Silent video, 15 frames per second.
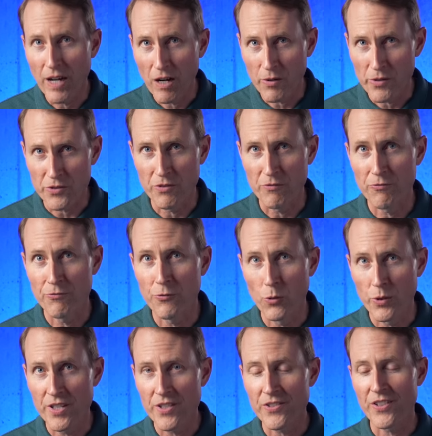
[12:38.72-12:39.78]
hours and
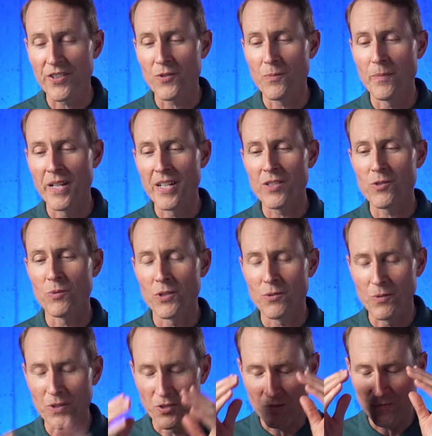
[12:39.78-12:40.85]
forty-six minutes, which
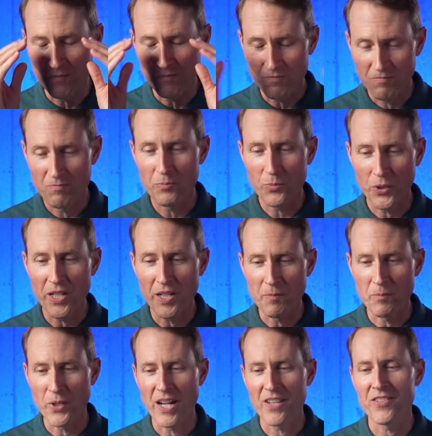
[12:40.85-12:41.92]
was pretty
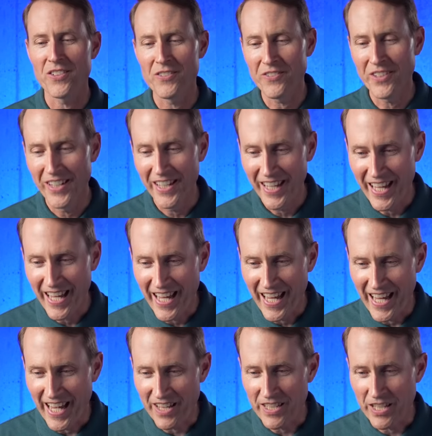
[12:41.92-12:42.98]
impressive.
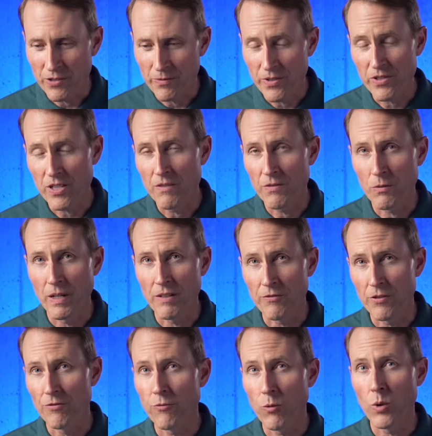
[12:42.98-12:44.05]
And then the receiver went
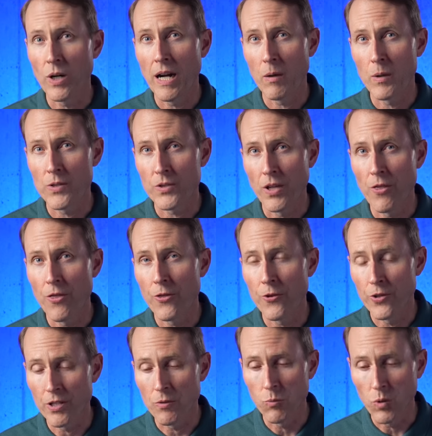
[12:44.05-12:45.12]
for four hours and
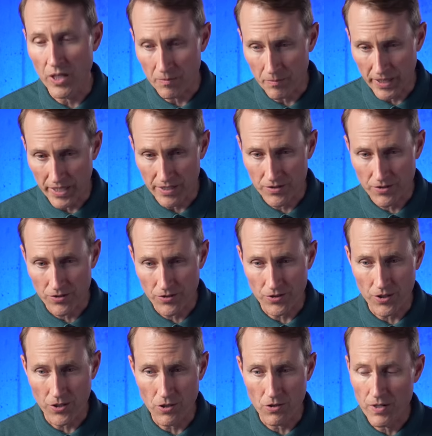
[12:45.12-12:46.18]
thirty-one minutes.
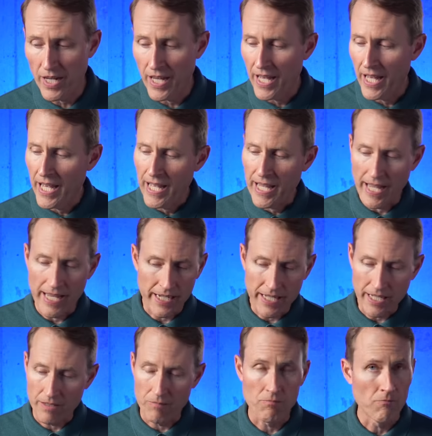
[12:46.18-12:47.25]
So, and
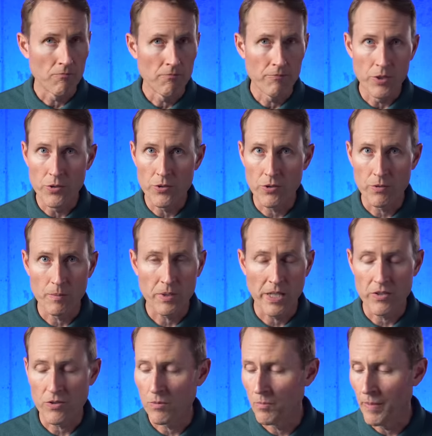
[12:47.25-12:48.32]
again, user
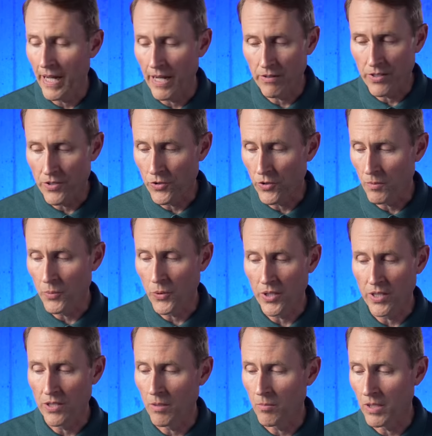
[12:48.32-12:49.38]
replaceable batteries, you can put
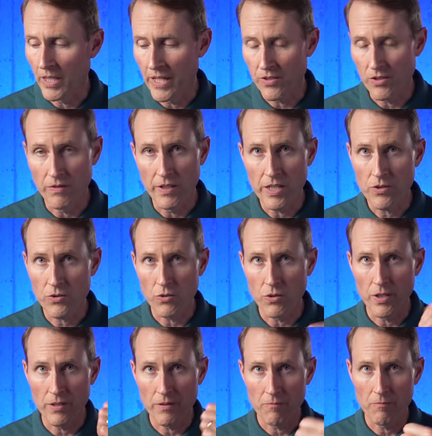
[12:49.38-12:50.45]
in double A's of any
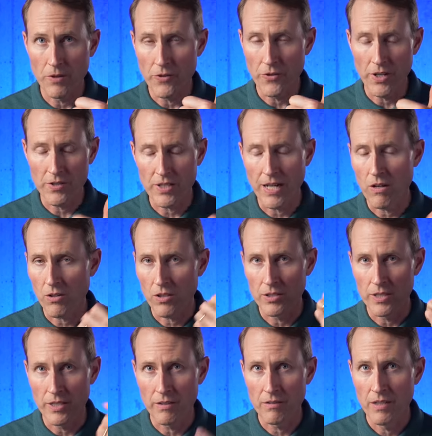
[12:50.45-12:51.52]
sort, whether that's
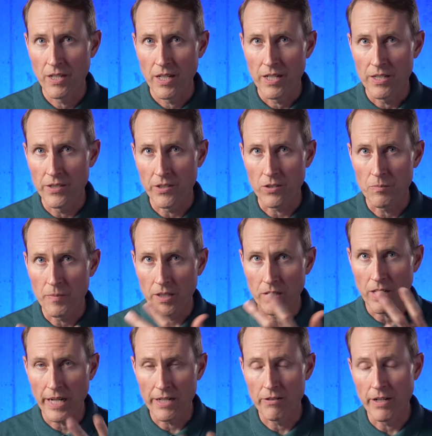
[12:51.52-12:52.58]
alkaline, nickel metal
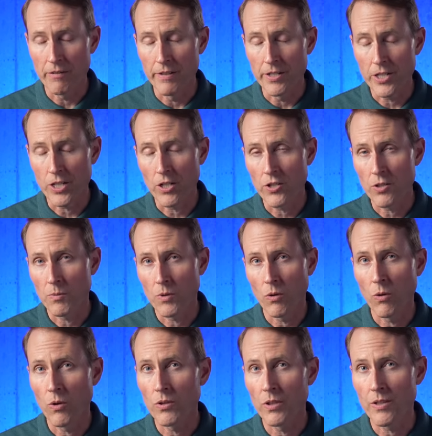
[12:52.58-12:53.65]
hydride rechargeable,
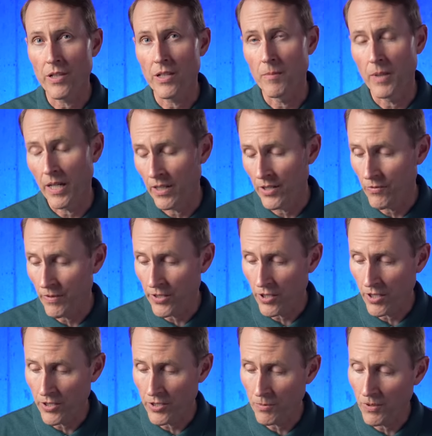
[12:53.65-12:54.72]
or lithium ion
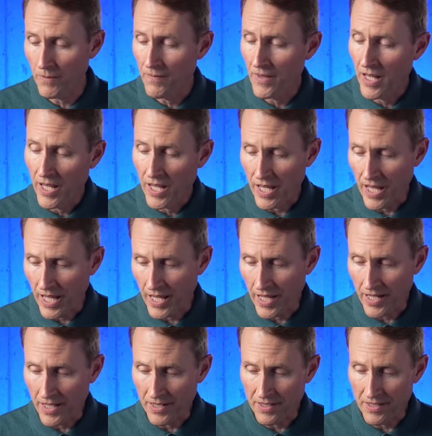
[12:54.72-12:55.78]
rechargeable,
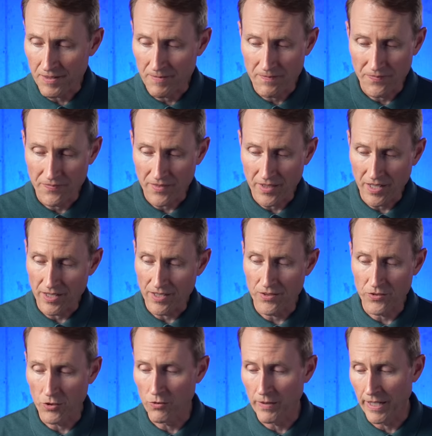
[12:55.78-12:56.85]
and it
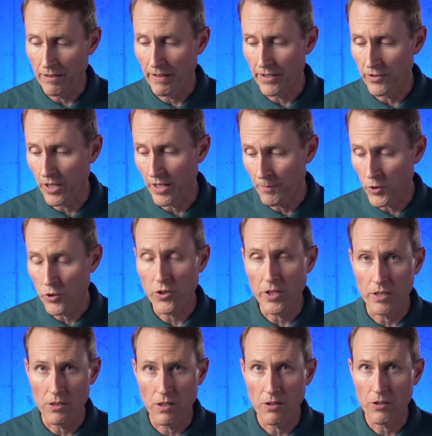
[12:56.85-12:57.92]
does a great, great job. You should
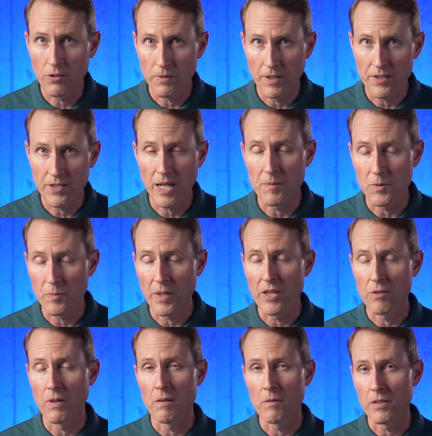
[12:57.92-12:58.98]
get longer run times, by
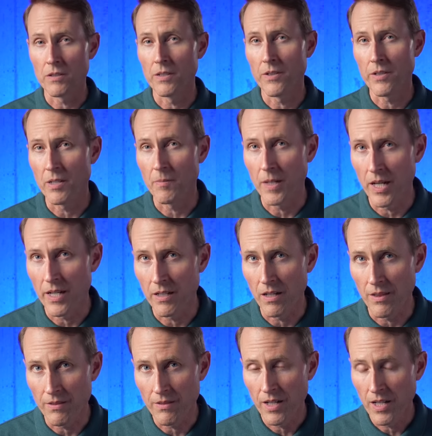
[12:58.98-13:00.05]
the way, with lithium
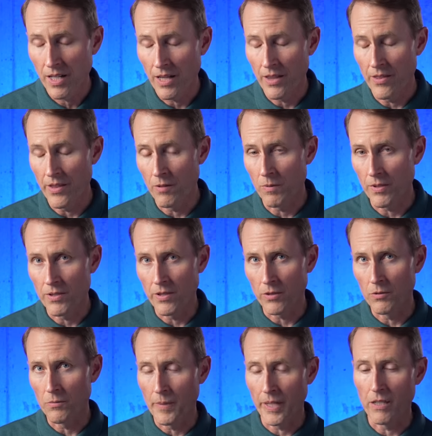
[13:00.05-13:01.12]
ion than with
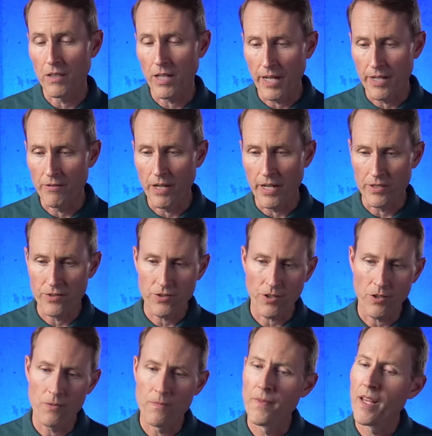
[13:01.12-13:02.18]
nickel metal hydride.
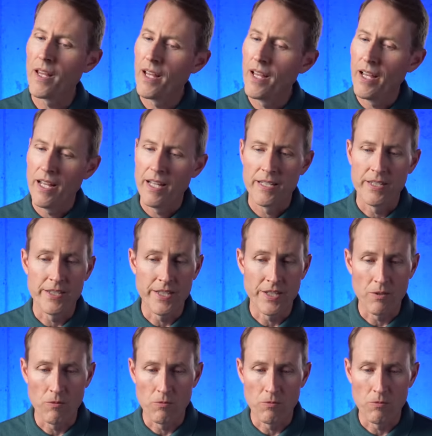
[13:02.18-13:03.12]
So did a